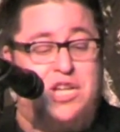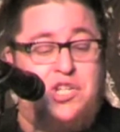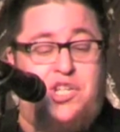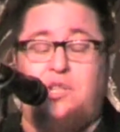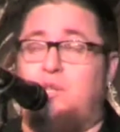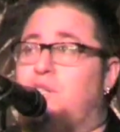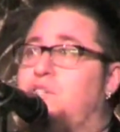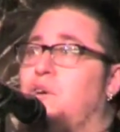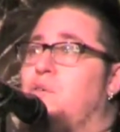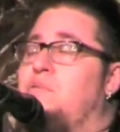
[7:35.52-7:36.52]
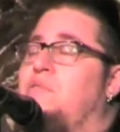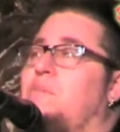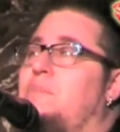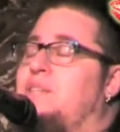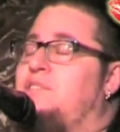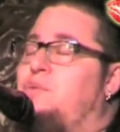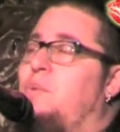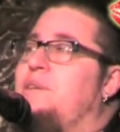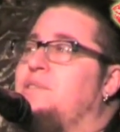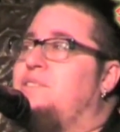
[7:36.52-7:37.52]
She looked over Miss
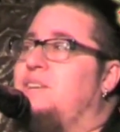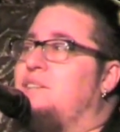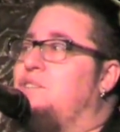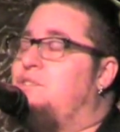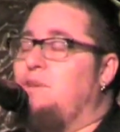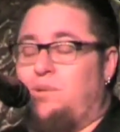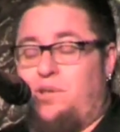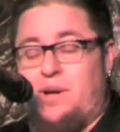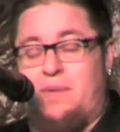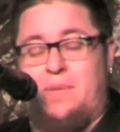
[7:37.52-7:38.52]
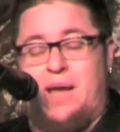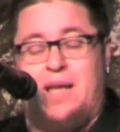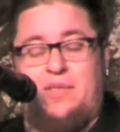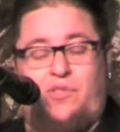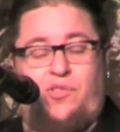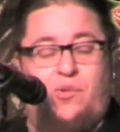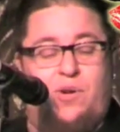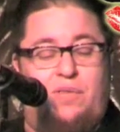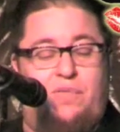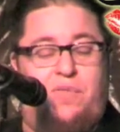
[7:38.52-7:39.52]
Sweaterset's shoulder at me and
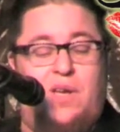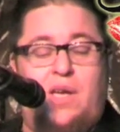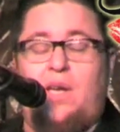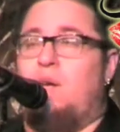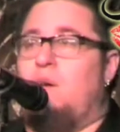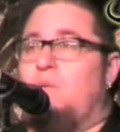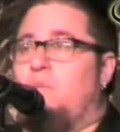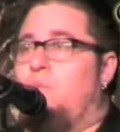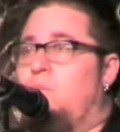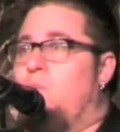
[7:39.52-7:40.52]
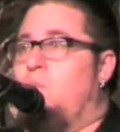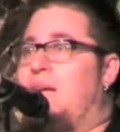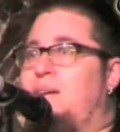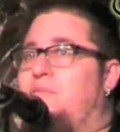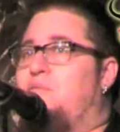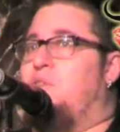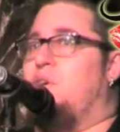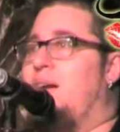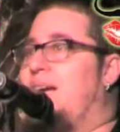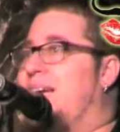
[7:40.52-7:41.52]
sort of waved
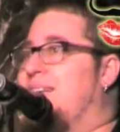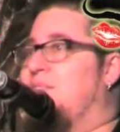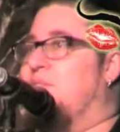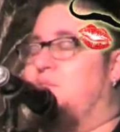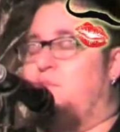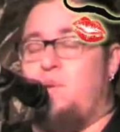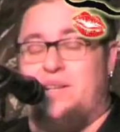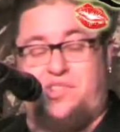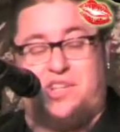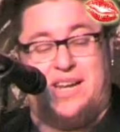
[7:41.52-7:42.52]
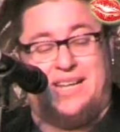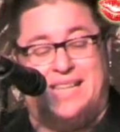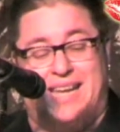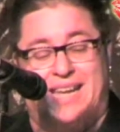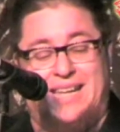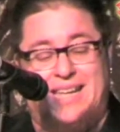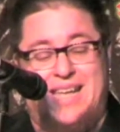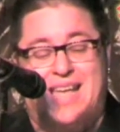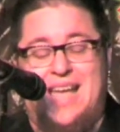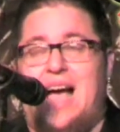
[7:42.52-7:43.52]
her hands questioningly.
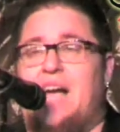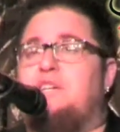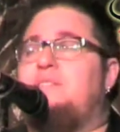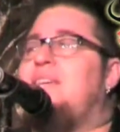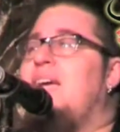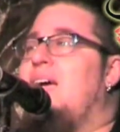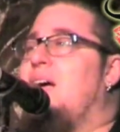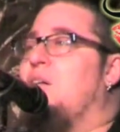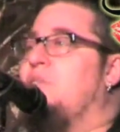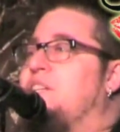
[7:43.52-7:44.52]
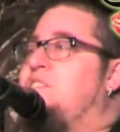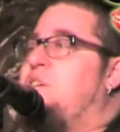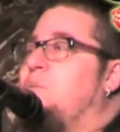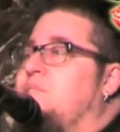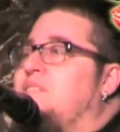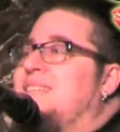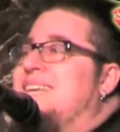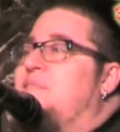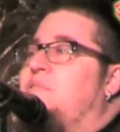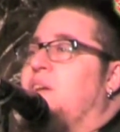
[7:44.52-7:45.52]
I could tell that she was
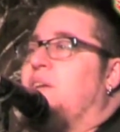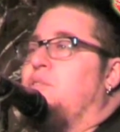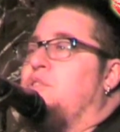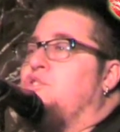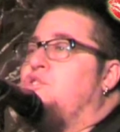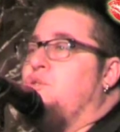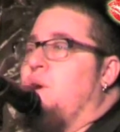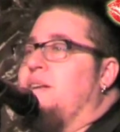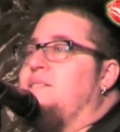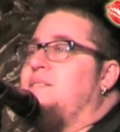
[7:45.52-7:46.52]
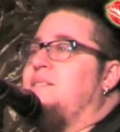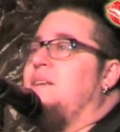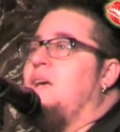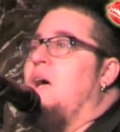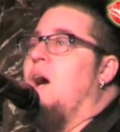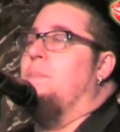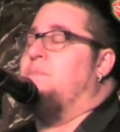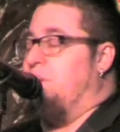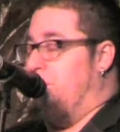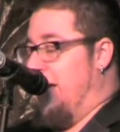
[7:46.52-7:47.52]
leaving the choice
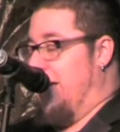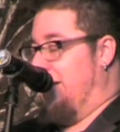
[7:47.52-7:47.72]
up to me,